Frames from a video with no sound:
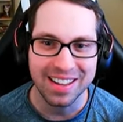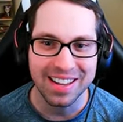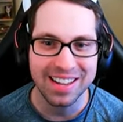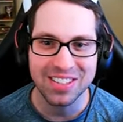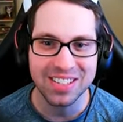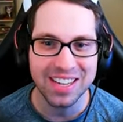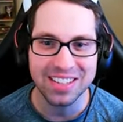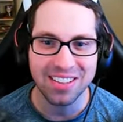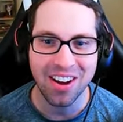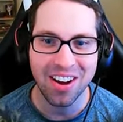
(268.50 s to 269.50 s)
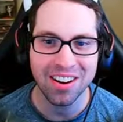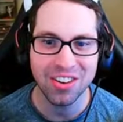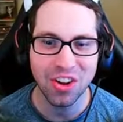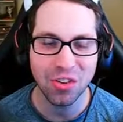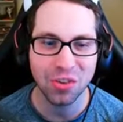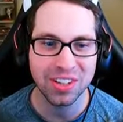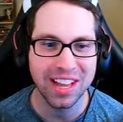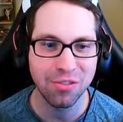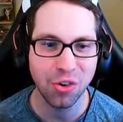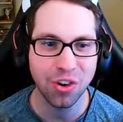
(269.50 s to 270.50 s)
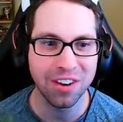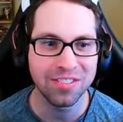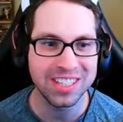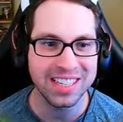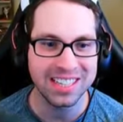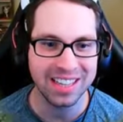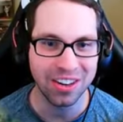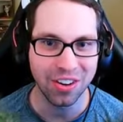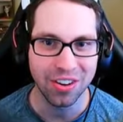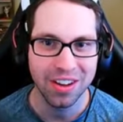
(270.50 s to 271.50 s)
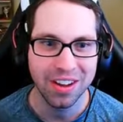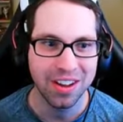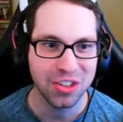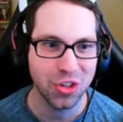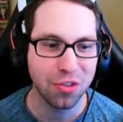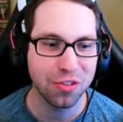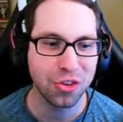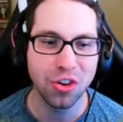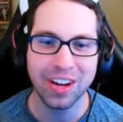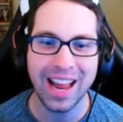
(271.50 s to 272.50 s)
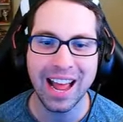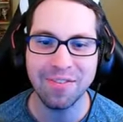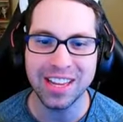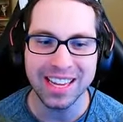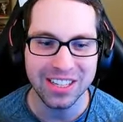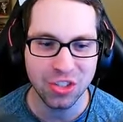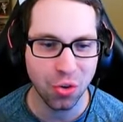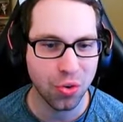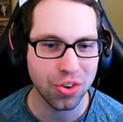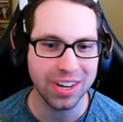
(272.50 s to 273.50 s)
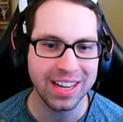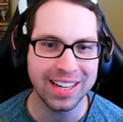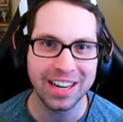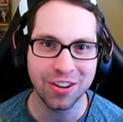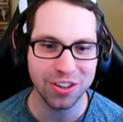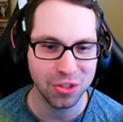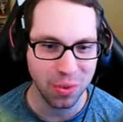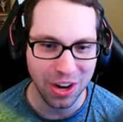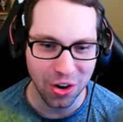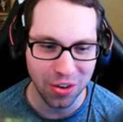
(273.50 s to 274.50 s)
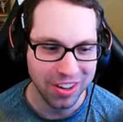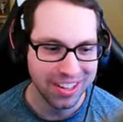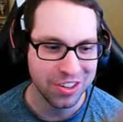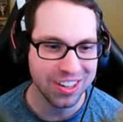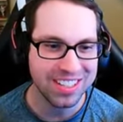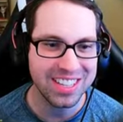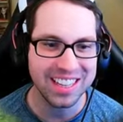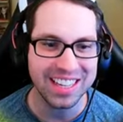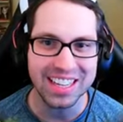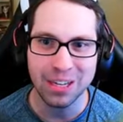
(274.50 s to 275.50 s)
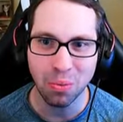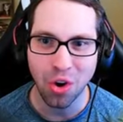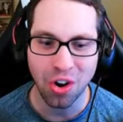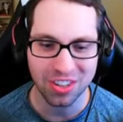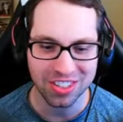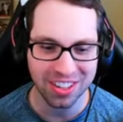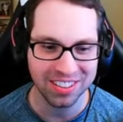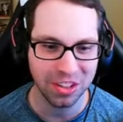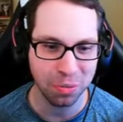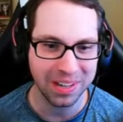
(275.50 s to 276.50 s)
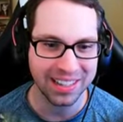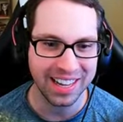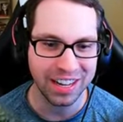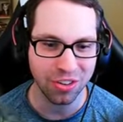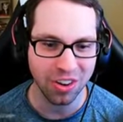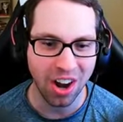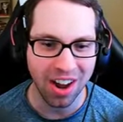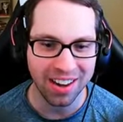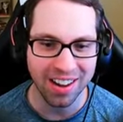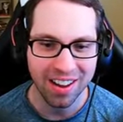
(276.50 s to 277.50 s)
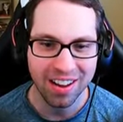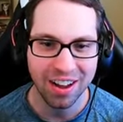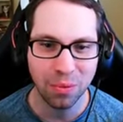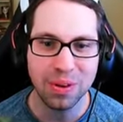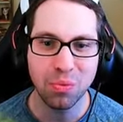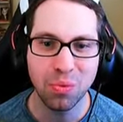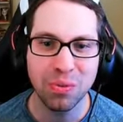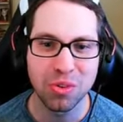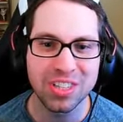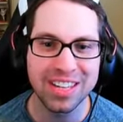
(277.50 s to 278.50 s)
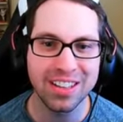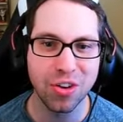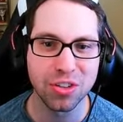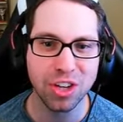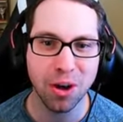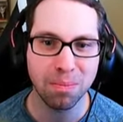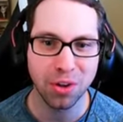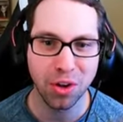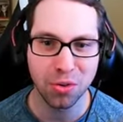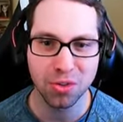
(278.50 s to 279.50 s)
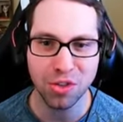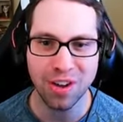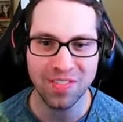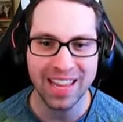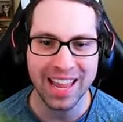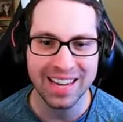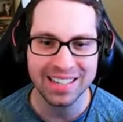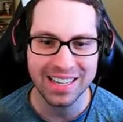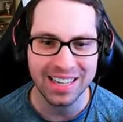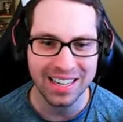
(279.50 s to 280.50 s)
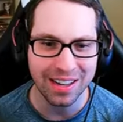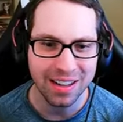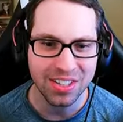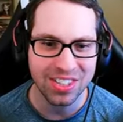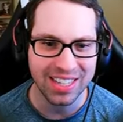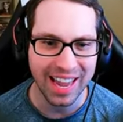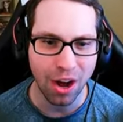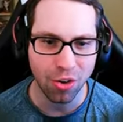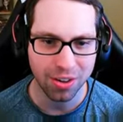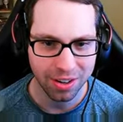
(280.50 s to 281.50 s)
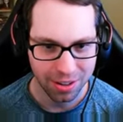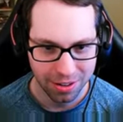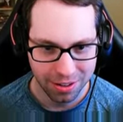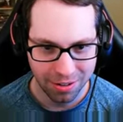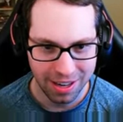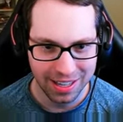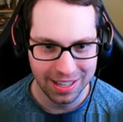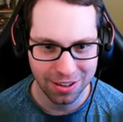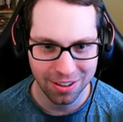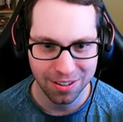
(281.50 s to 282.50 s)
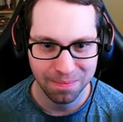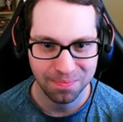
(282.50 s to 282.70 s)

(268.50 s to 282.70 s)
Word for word: it's it's on another level of detail uh, so you're going to have Endor in here as well. You're going to see the Ewoks a little bit later on. Uh, we, we will see those up close. You have the AT Scout right here.